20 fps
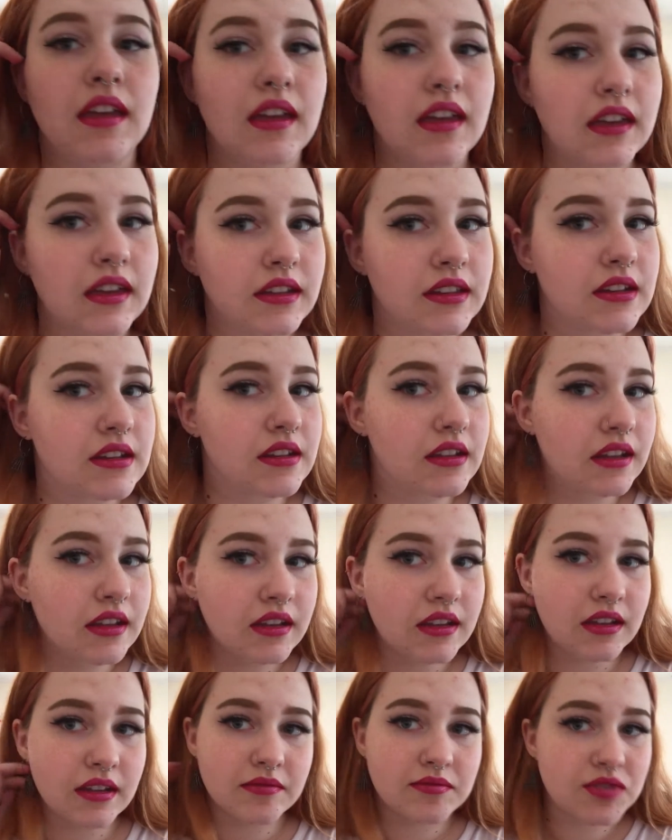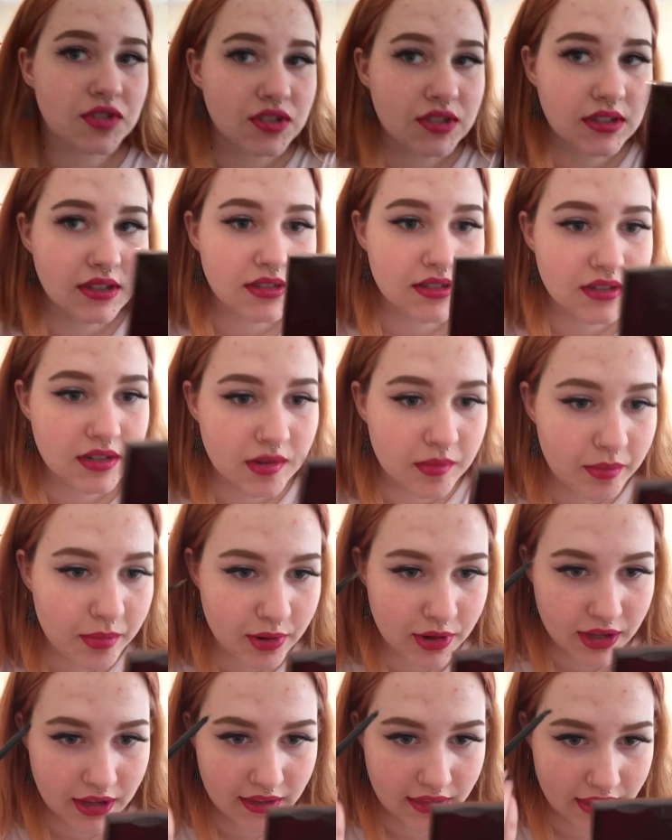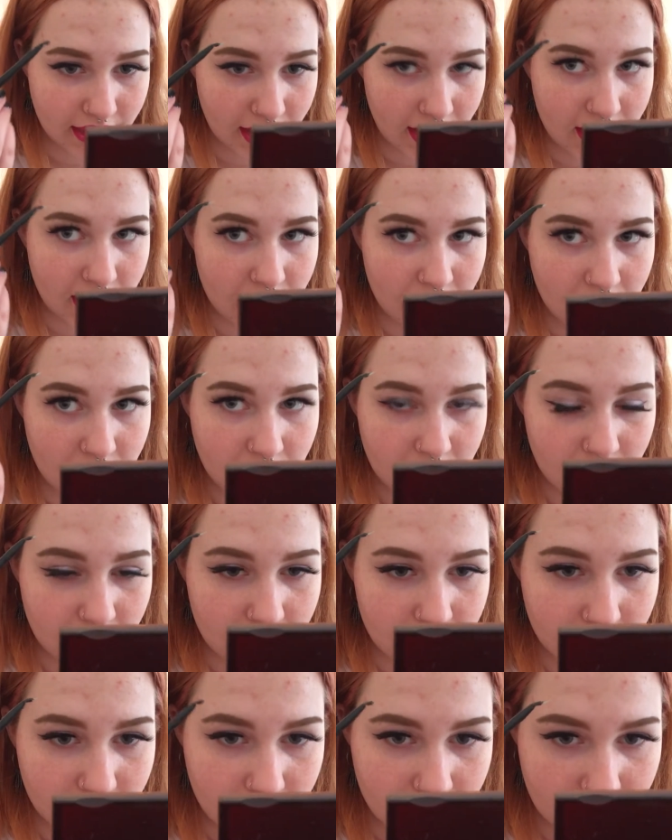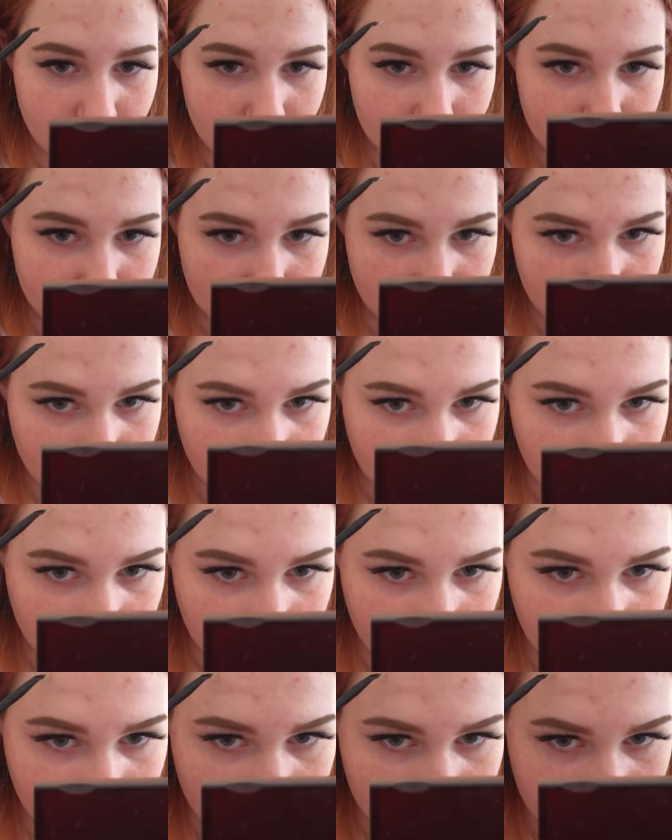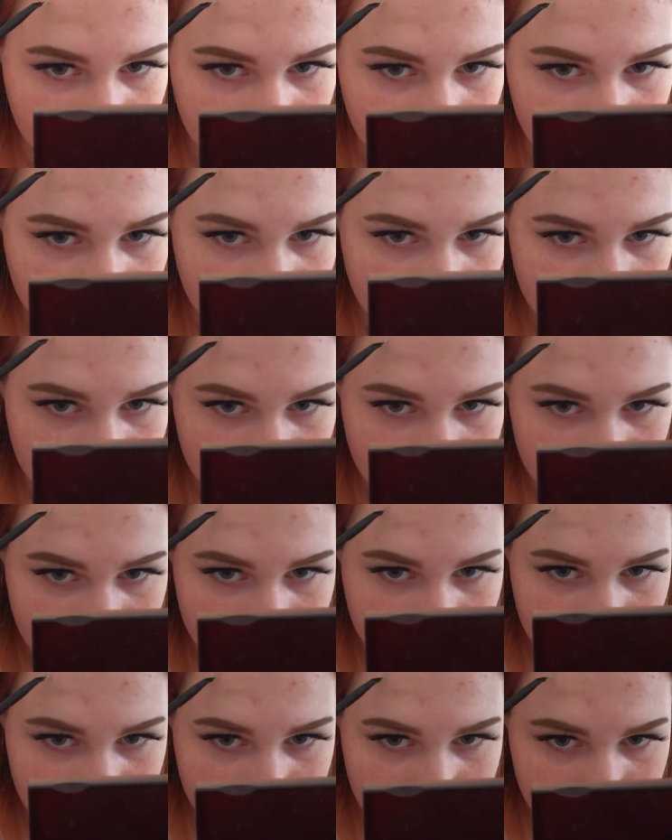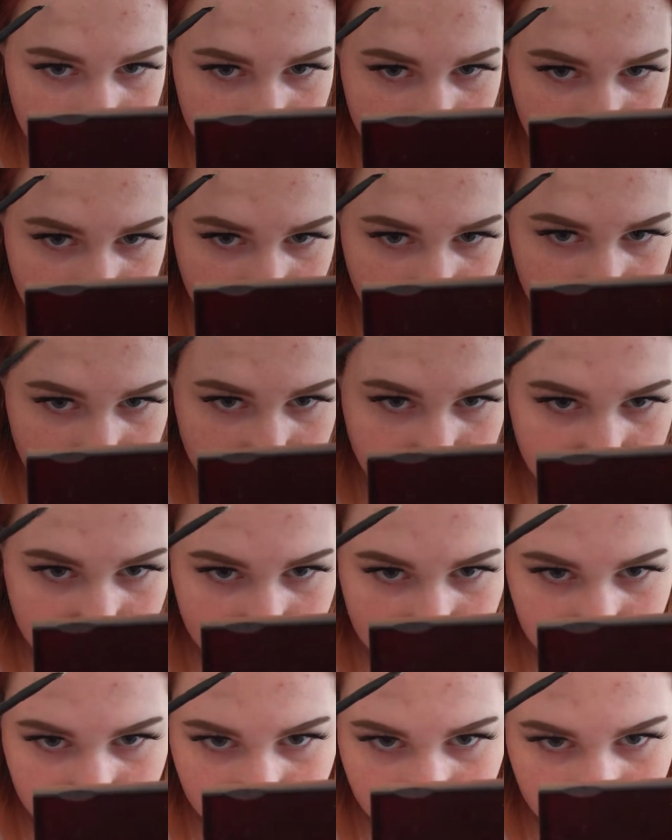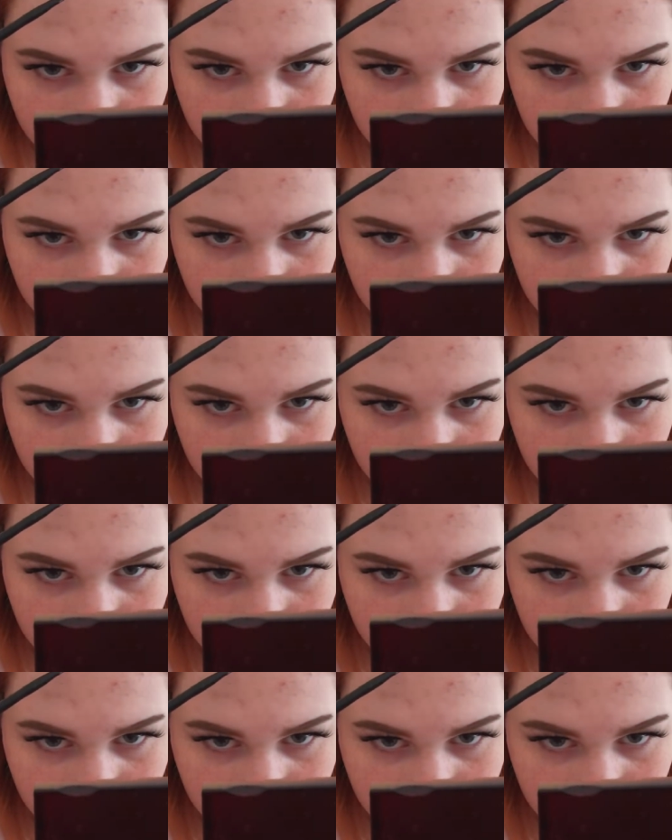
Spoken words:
and I'm just going to start putting that on my spots.